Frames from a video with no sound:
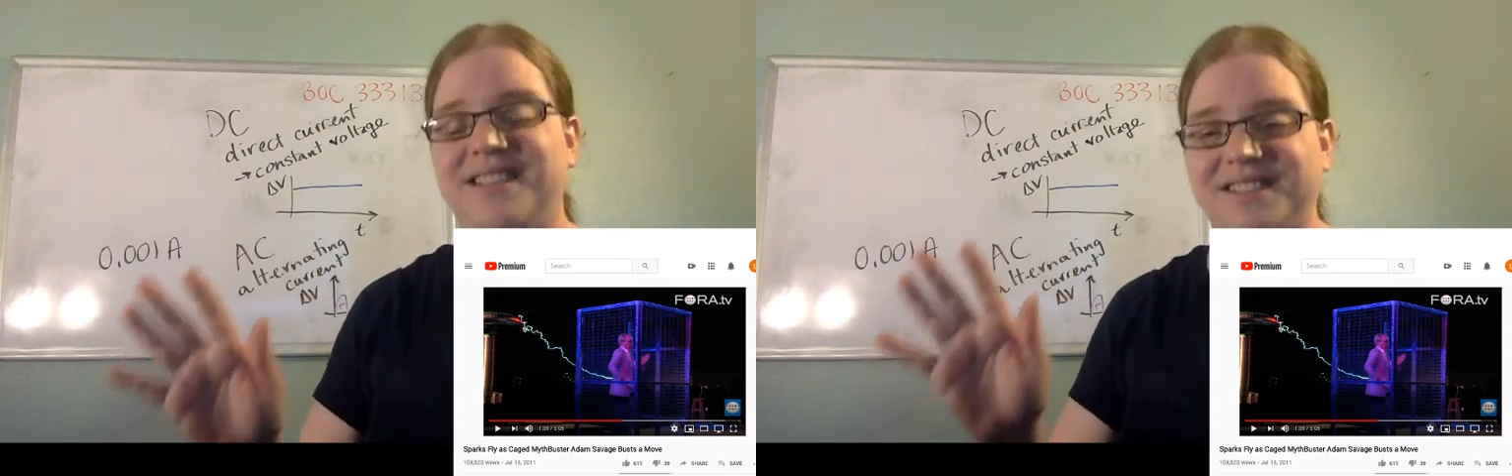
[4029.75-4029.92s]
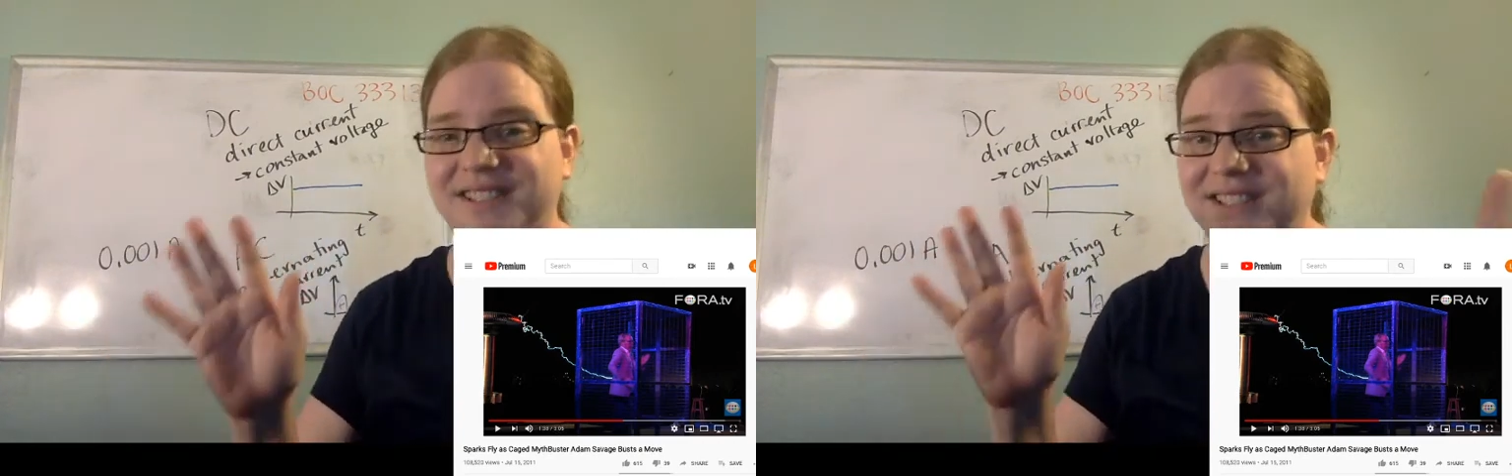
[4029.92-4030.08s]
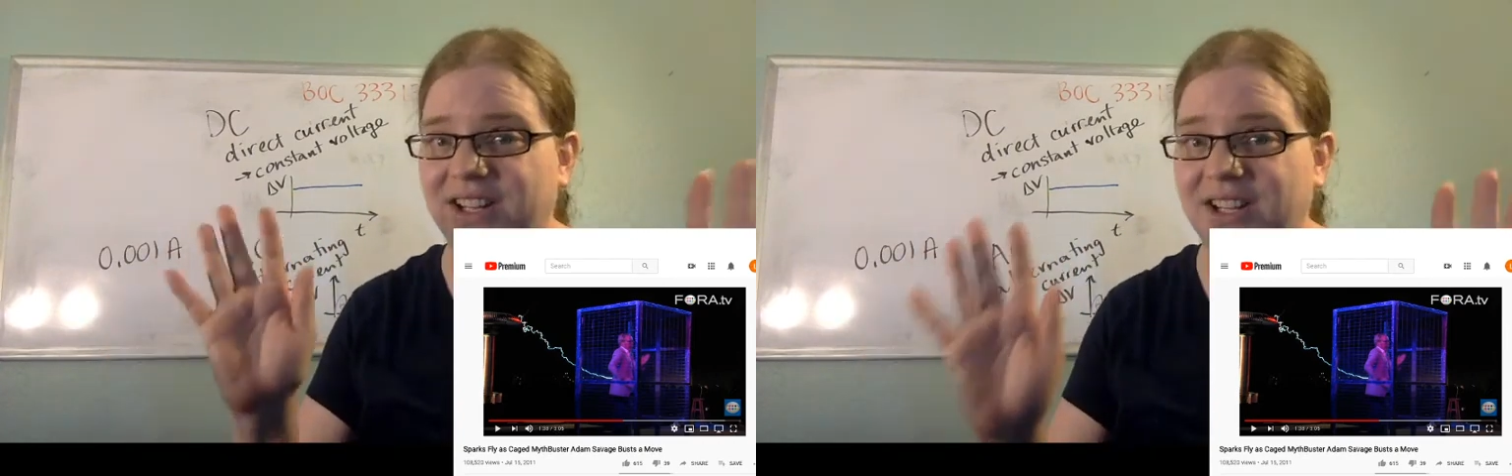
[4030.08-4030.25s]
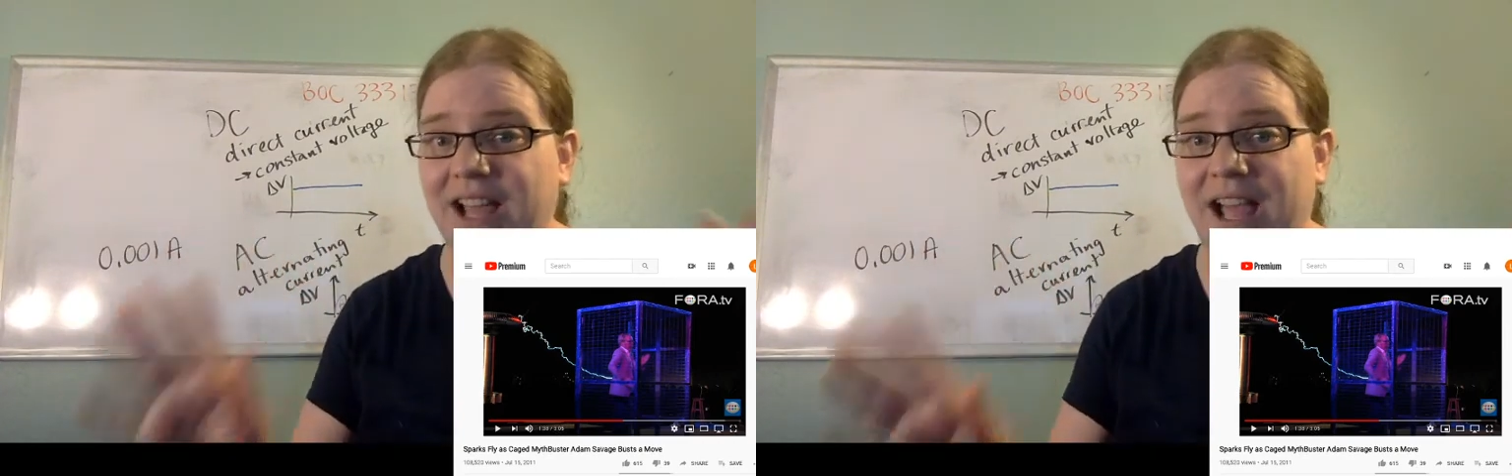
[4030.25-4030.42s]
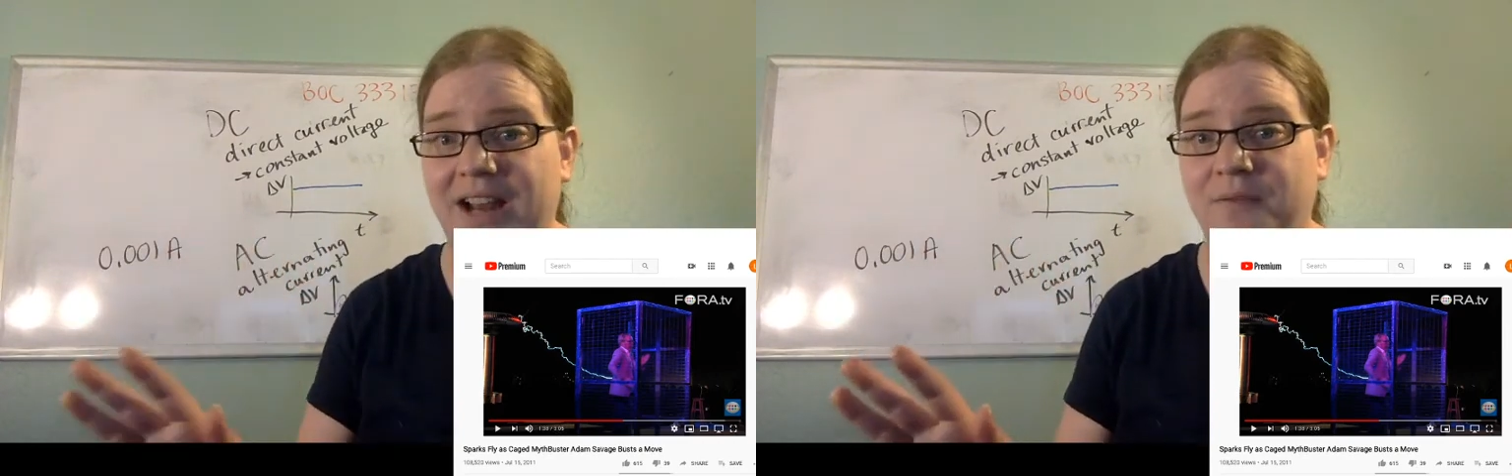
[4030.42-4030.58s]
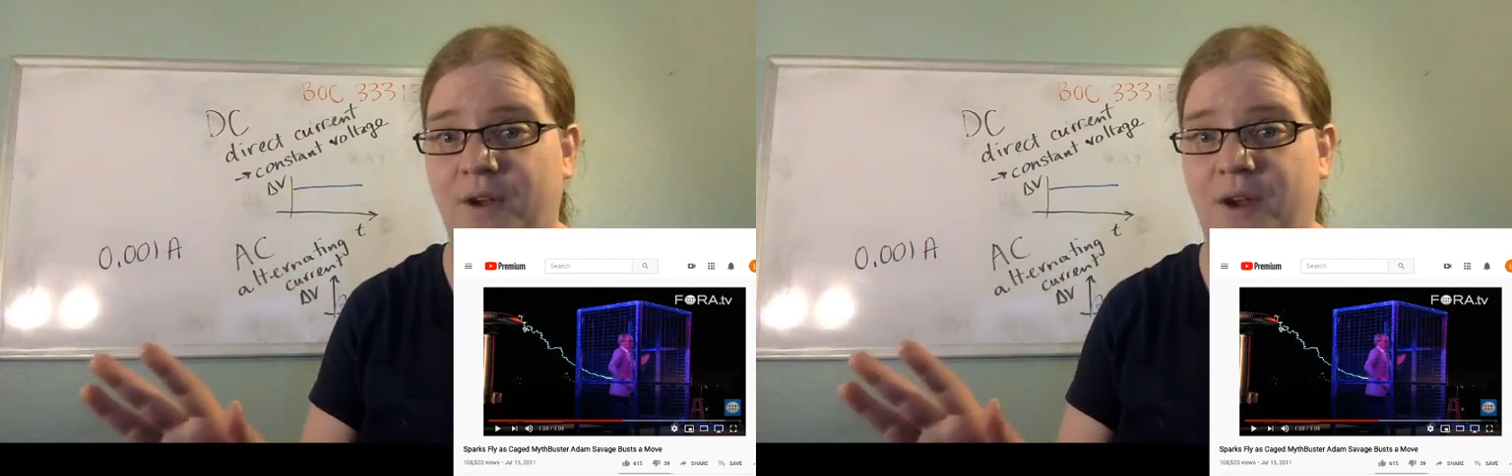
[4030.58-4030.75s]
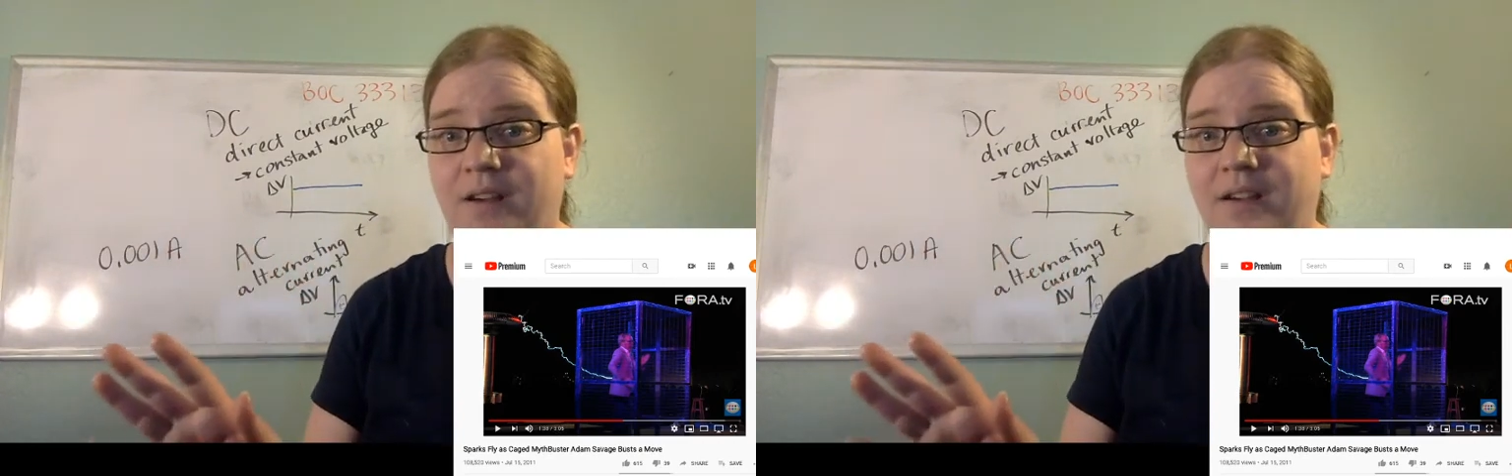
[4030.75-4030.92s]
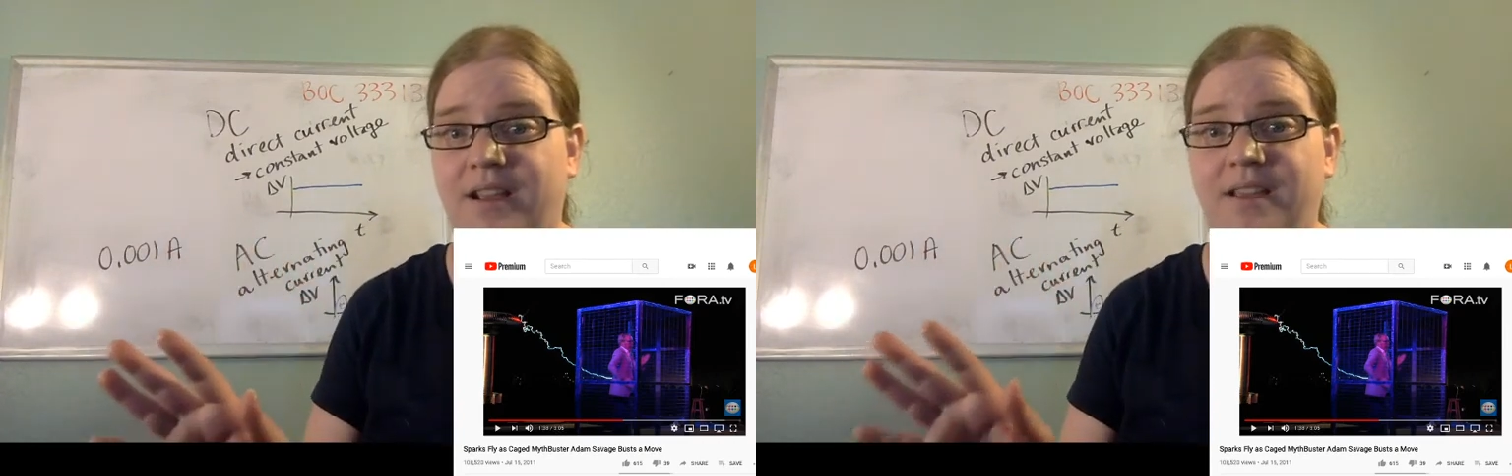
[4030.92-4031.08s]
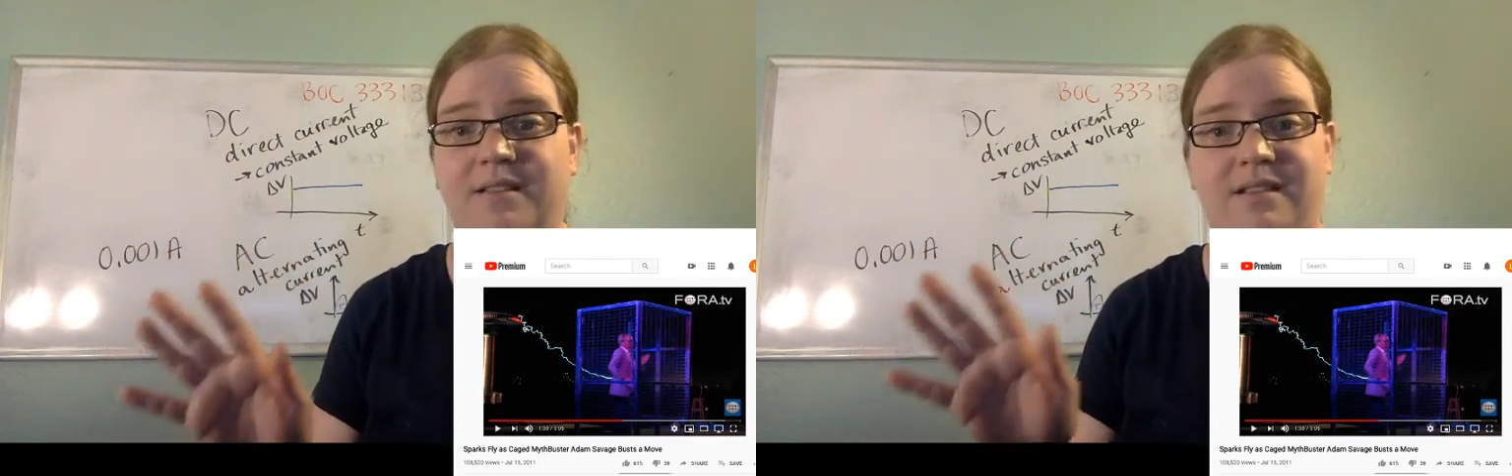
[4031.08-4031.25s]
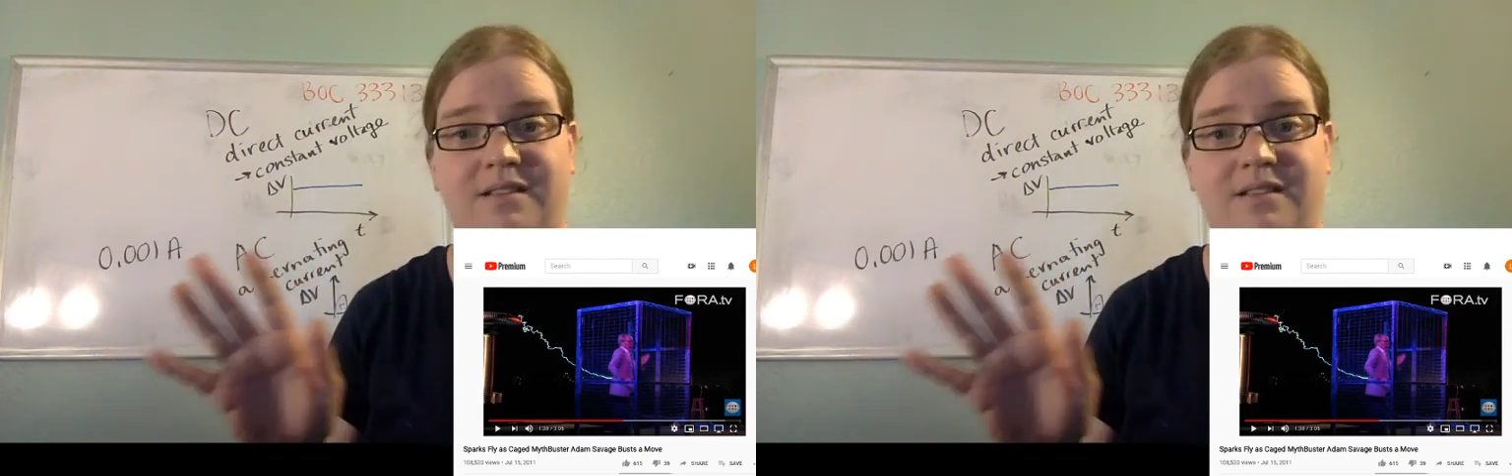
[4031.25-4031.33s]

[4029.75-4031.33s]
This is a lot of current